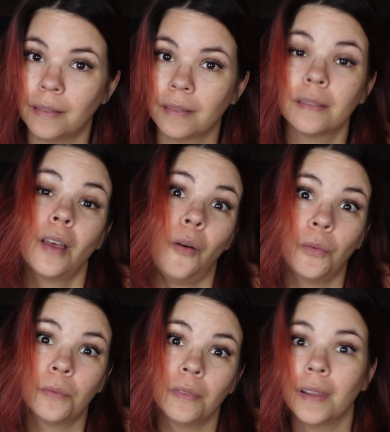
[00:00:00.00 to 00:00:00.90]
So
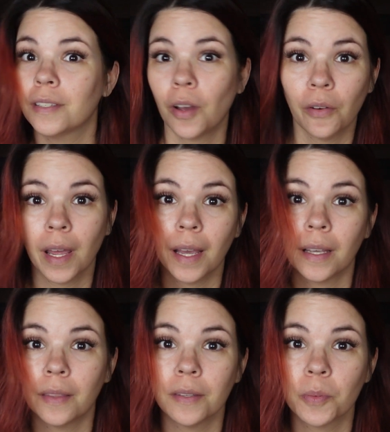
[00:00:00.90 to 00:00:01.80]
let's go on ahead and
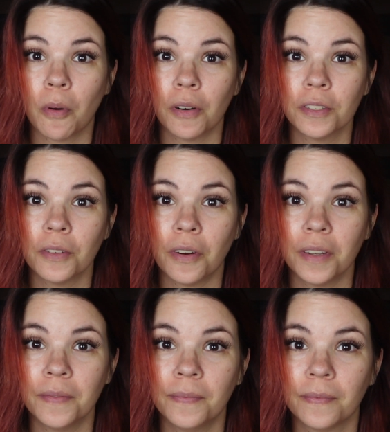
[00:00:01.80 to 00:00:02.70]
get this part started.